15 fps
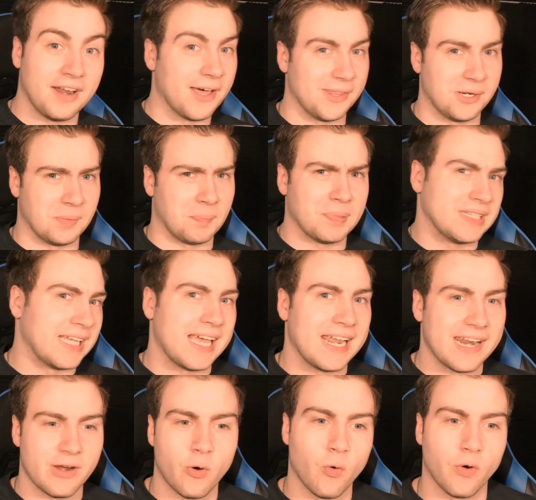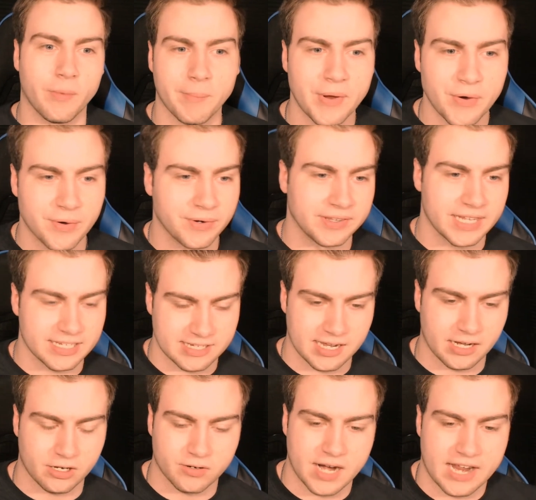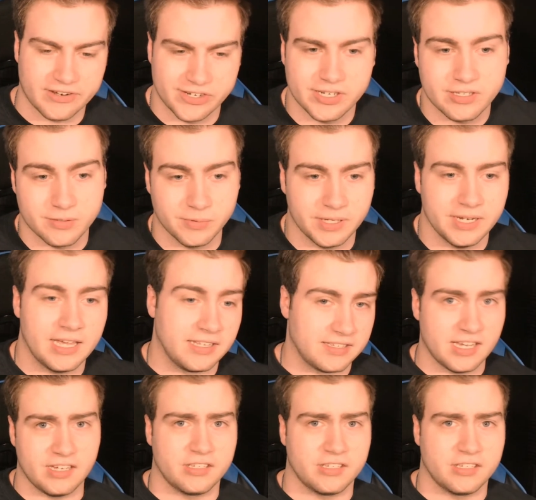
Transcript: another planet or moon that's going to crash into it.